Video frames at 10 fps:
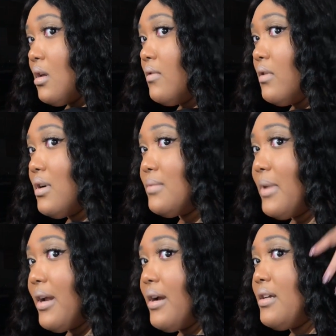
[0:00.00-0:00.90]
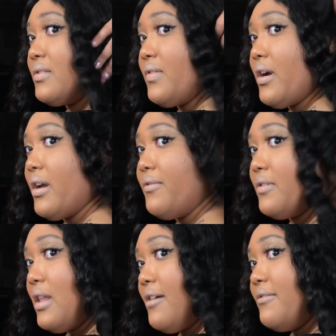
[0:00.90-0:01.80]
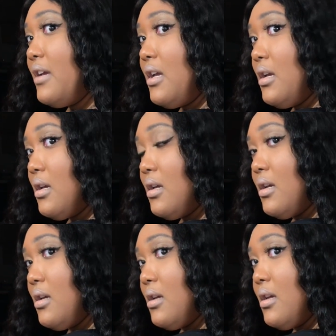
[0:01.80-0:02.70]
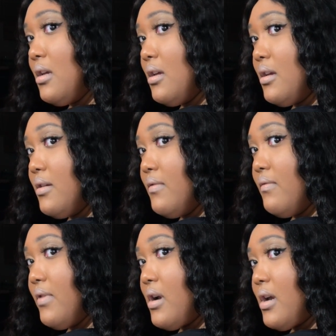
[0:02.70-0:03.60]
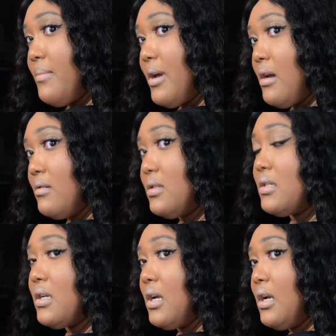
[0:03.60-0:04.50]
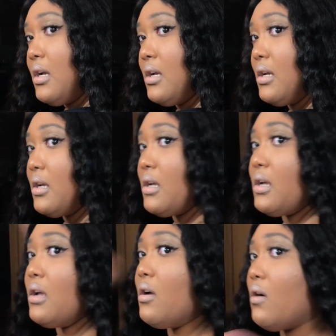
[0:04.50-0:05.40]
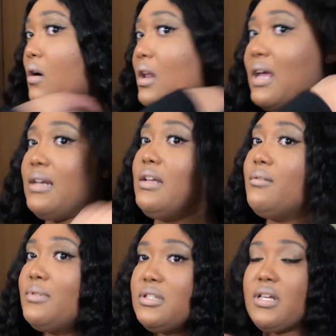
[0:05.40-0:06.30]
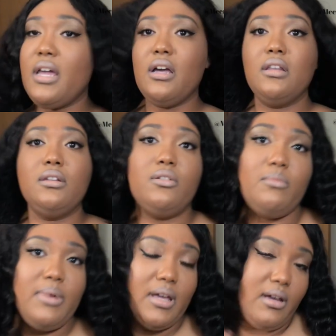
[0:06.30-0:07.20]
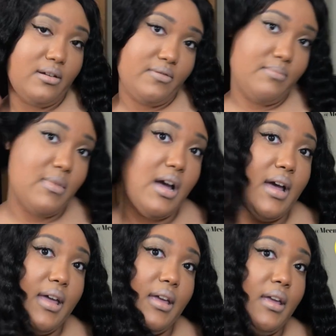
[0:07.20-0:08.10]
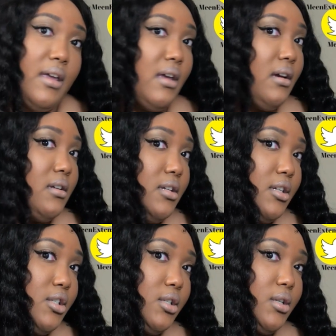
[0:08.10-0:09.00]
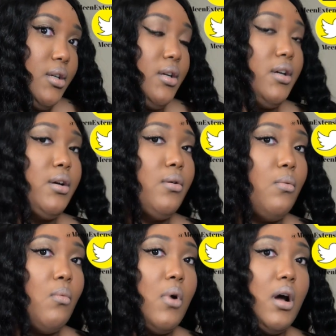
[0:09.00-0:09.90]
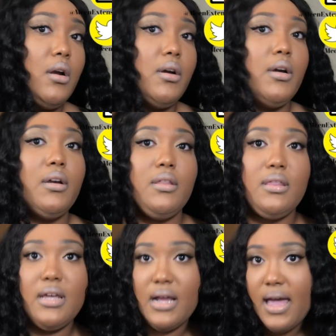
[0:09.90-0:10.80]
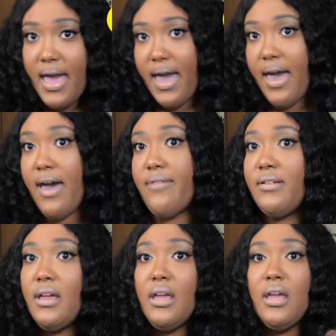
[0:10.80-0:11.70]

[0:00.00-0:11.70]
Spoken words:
And of course my hair is very fluffy, very bouncy. All I did was take a little bit of my conditioner water that I have,